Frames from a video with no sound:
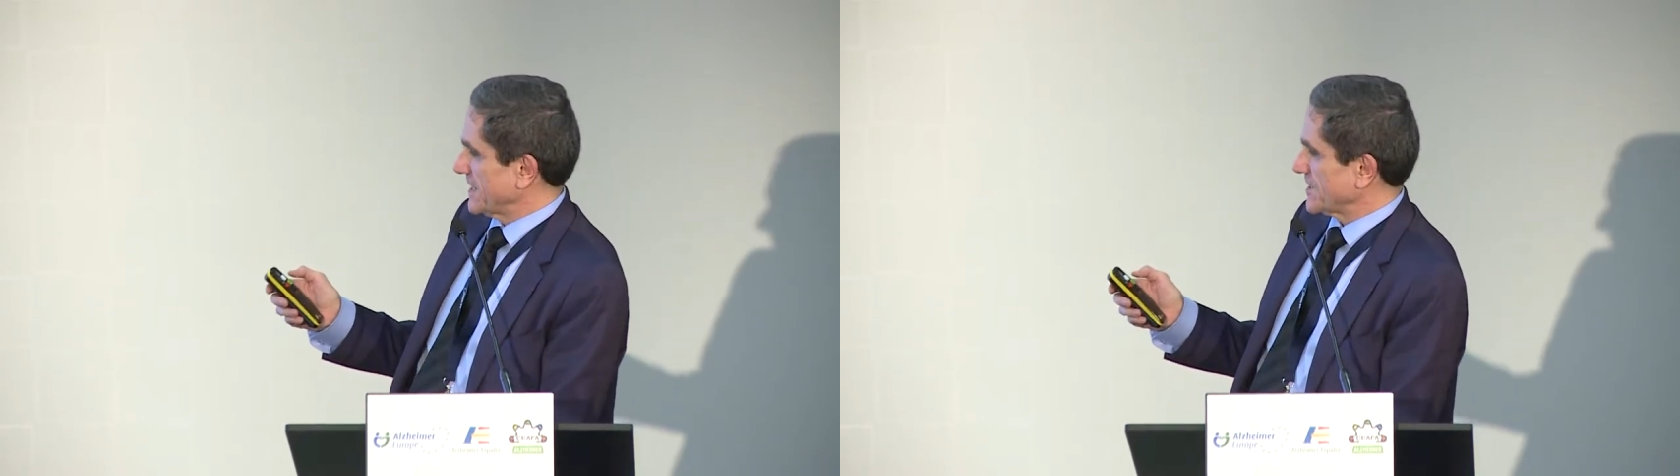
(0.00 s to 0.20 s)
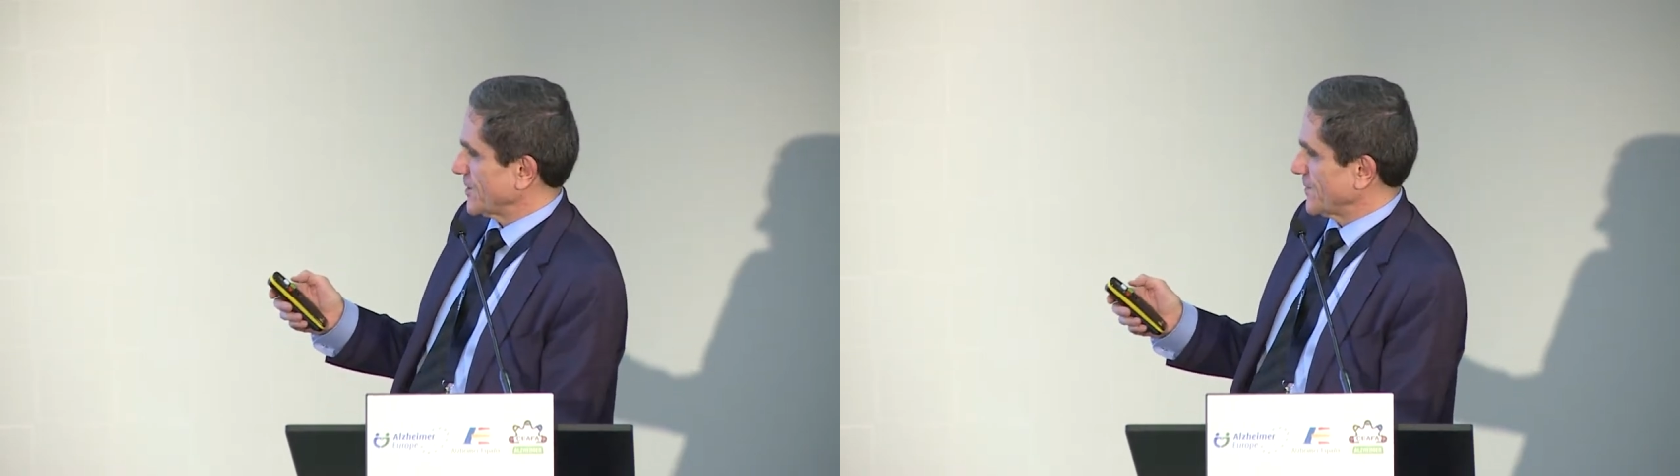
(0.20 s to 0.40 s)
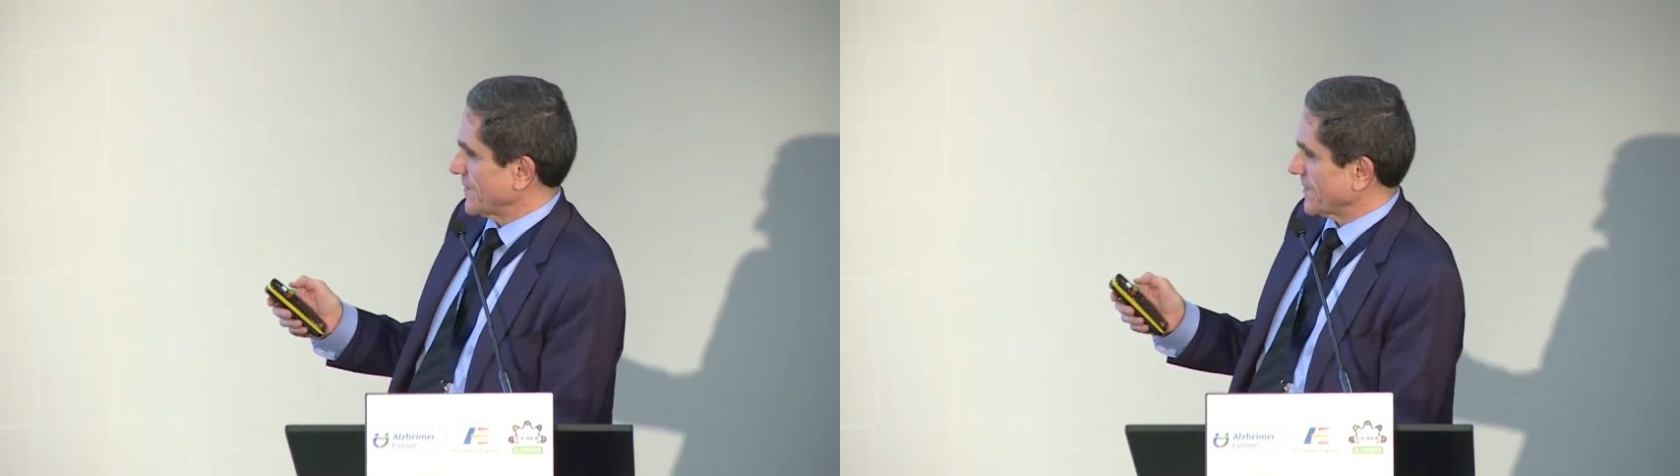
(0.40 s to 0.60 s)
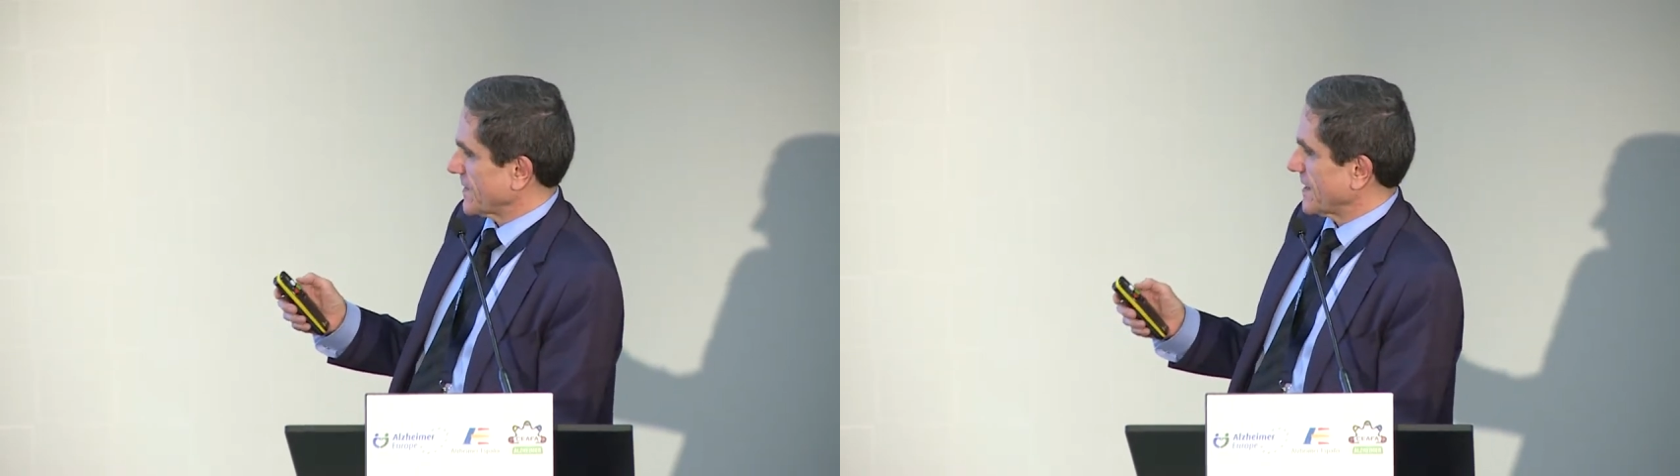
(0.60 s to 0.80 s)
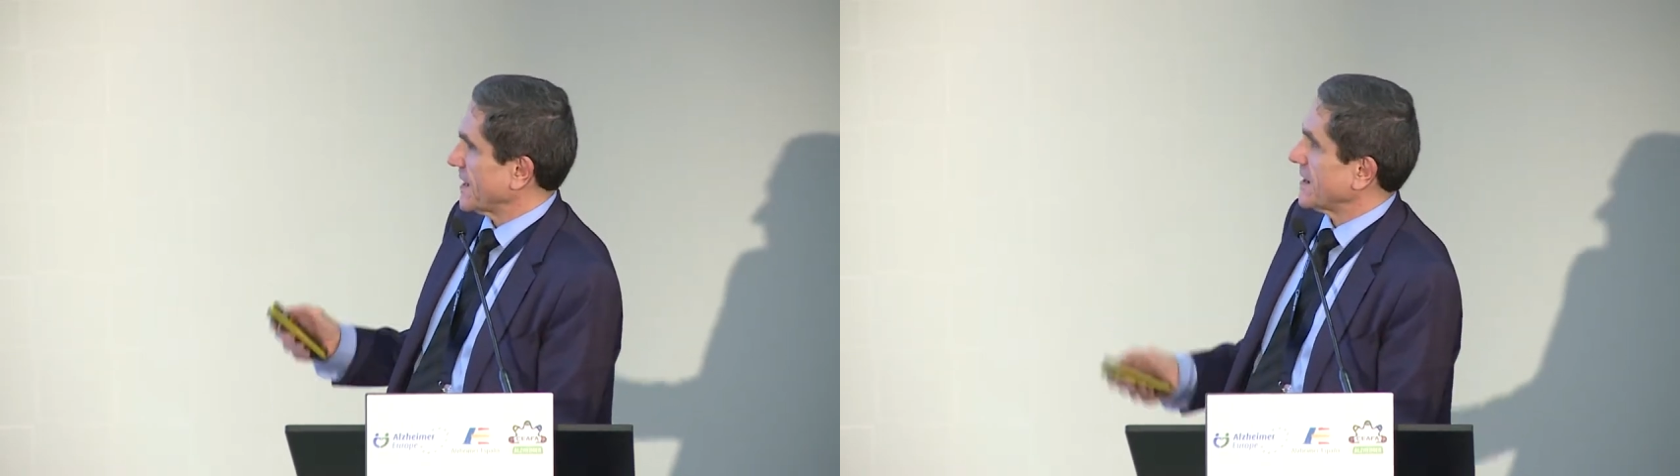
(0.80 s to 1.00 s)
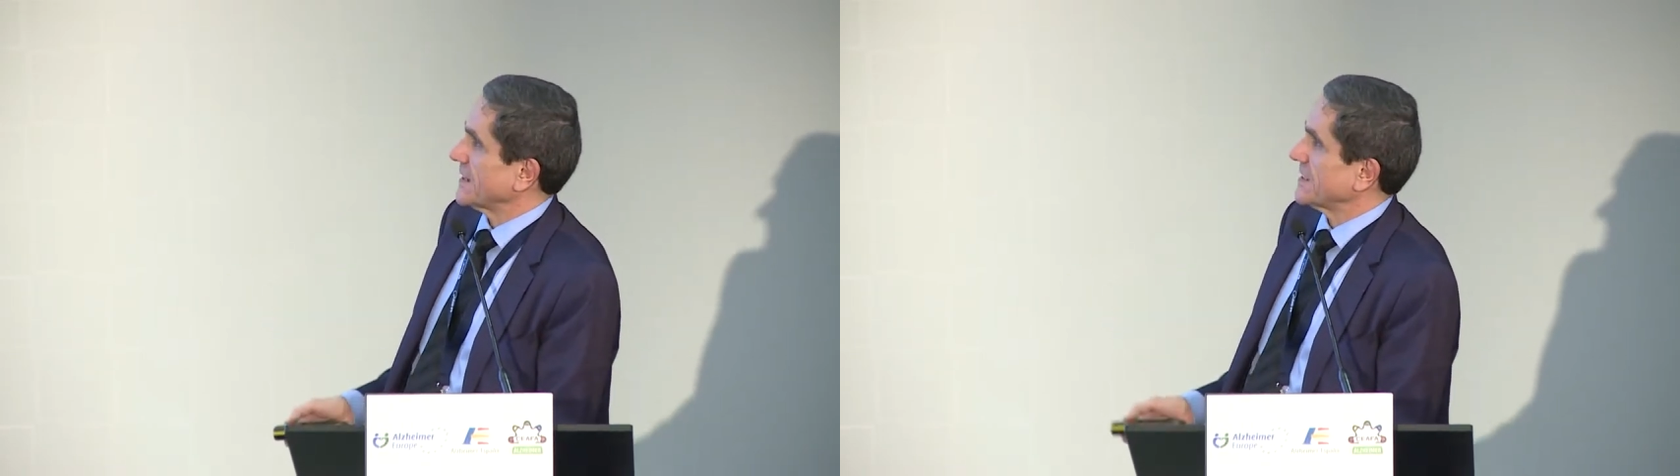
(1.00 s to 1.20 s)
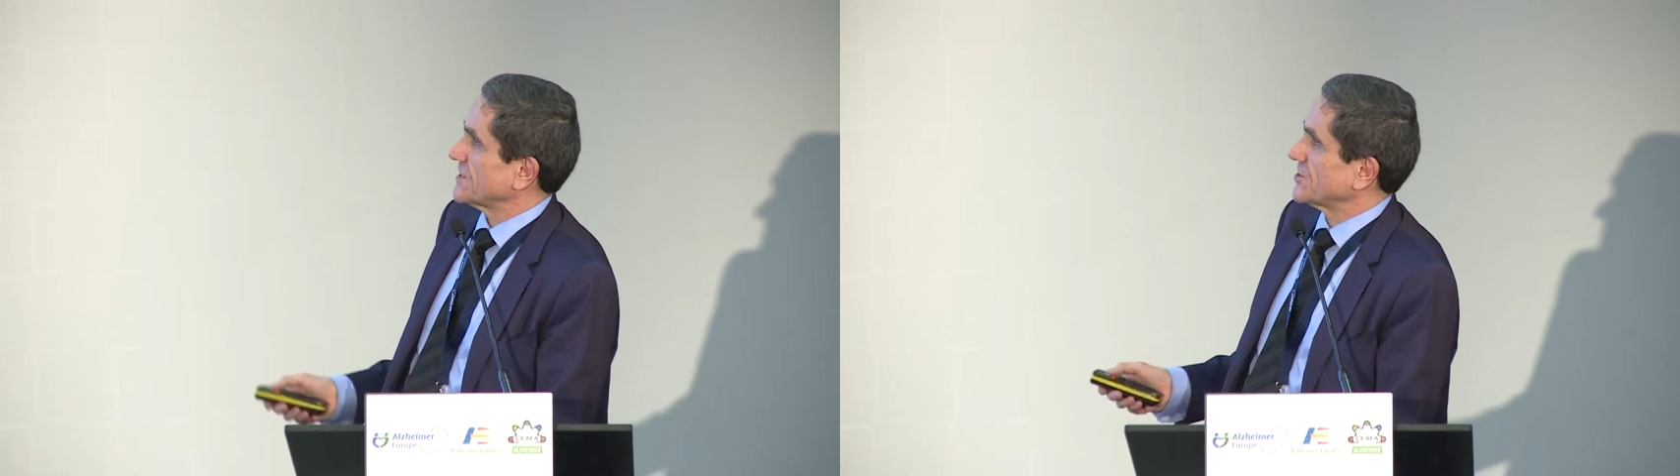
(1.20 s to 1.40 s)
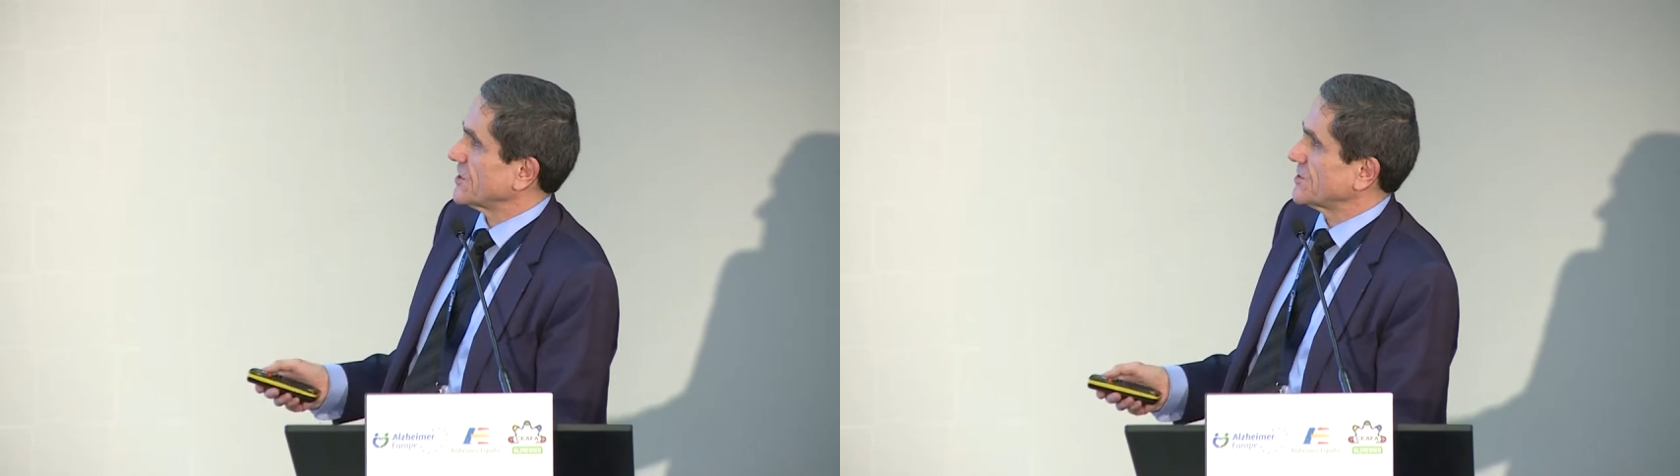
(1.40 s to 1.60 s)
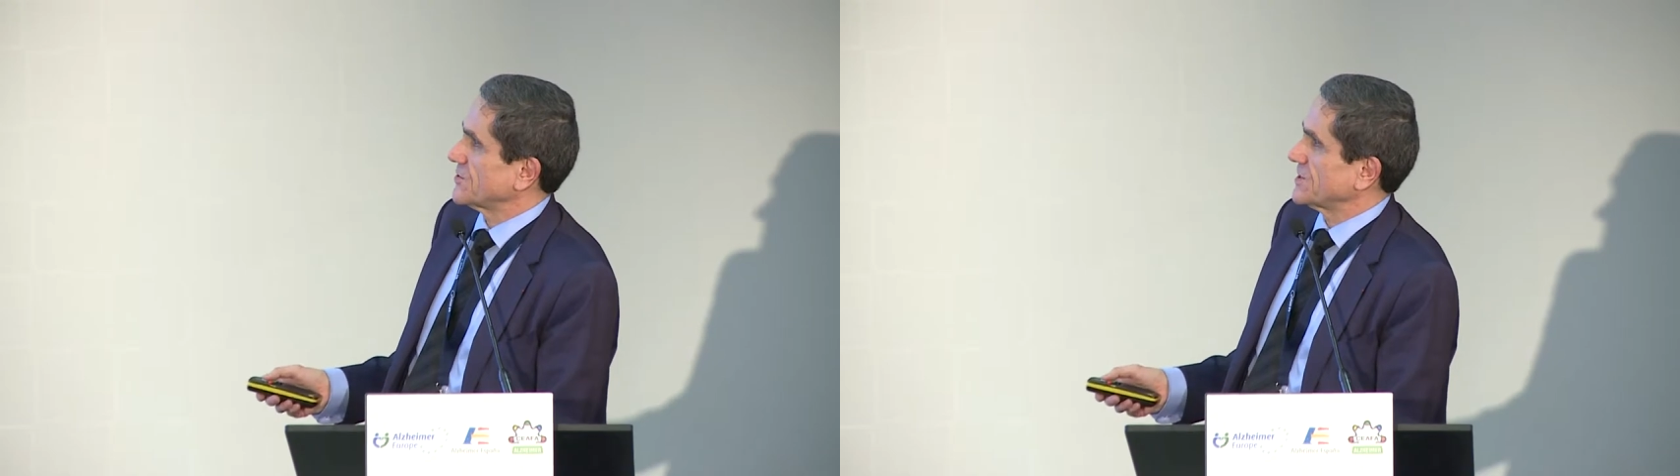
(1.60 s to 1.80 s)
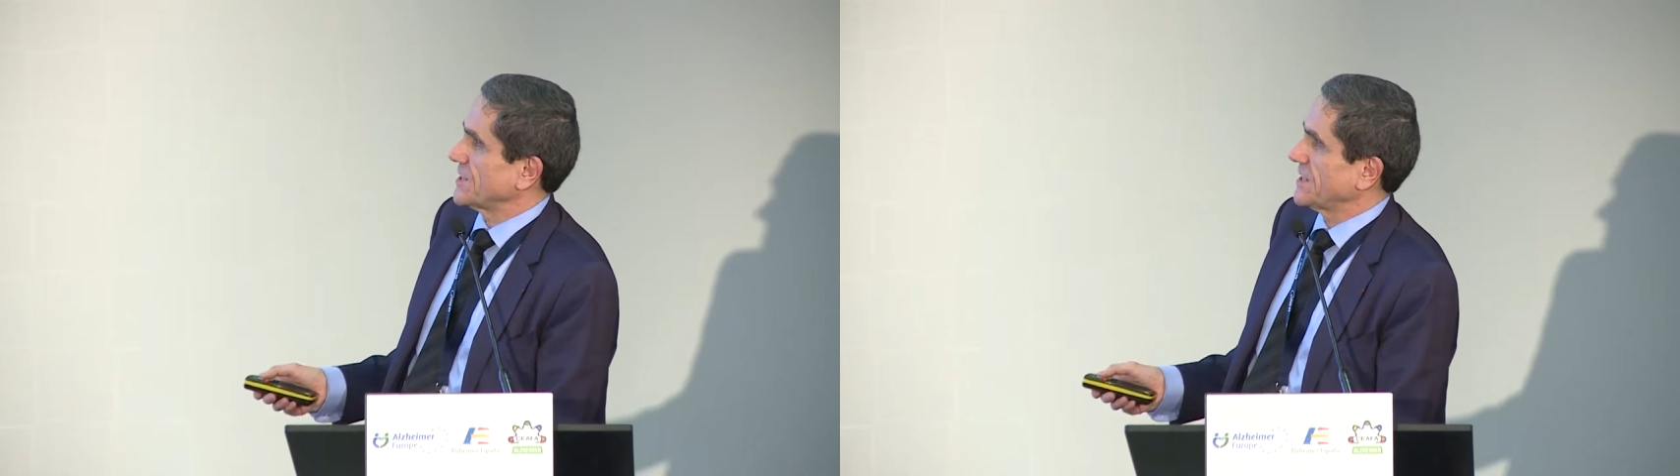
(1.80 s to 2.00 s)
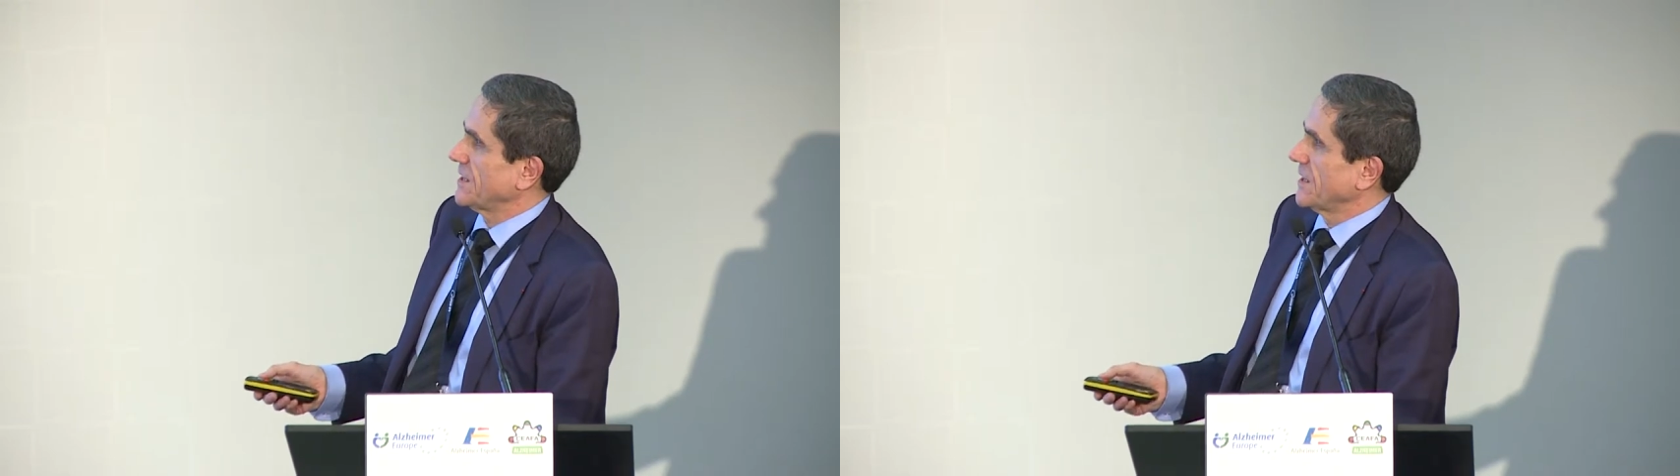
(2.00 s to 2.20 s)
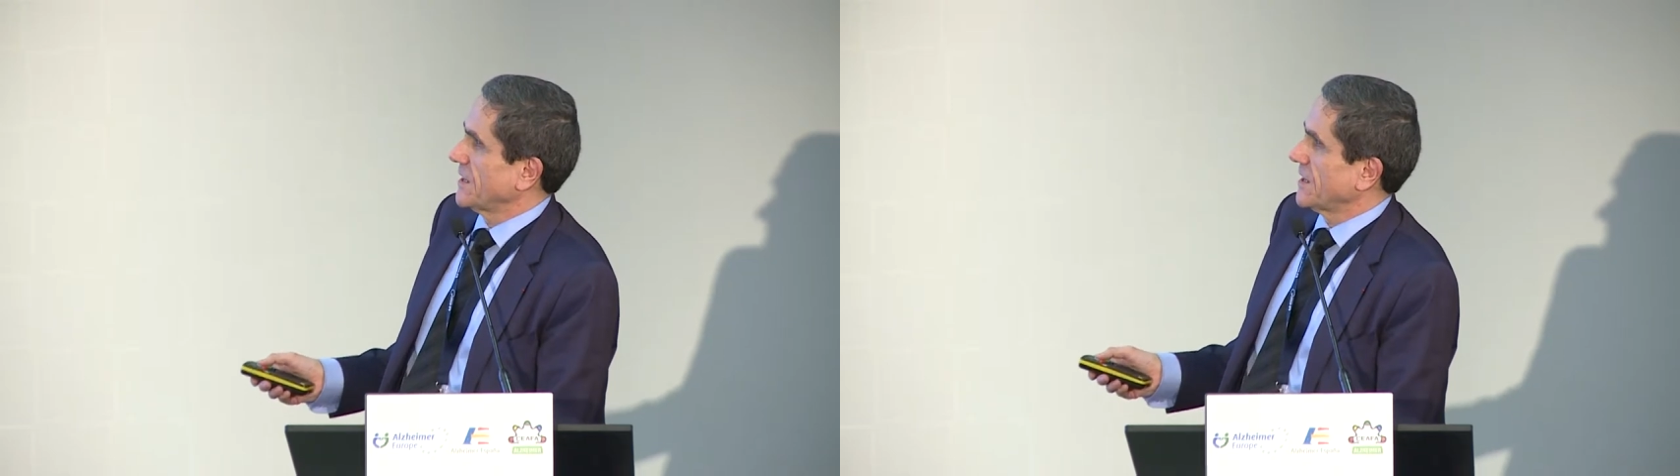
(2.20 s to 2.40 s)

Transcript: So it's just to see